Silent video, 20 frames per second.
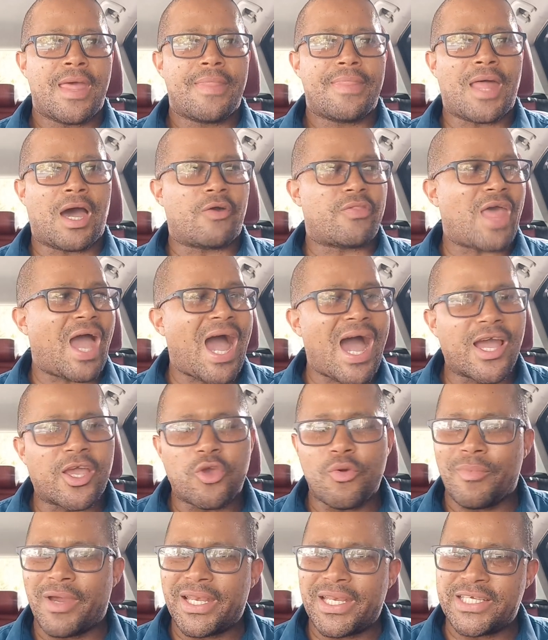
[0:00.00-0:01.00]
Now, the
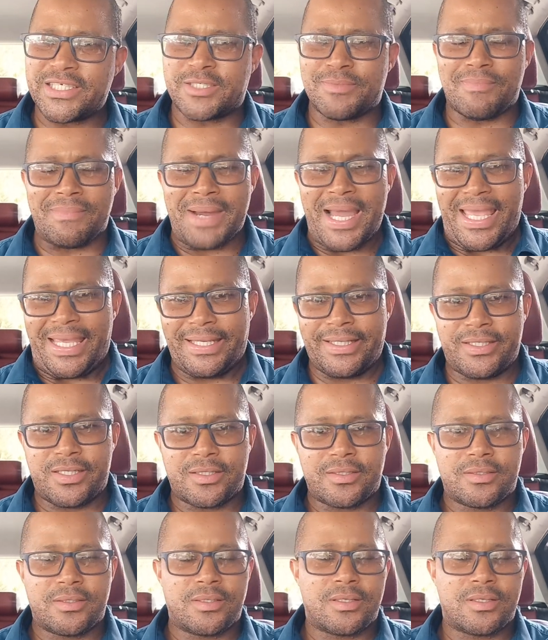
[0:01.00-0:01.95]
argument is made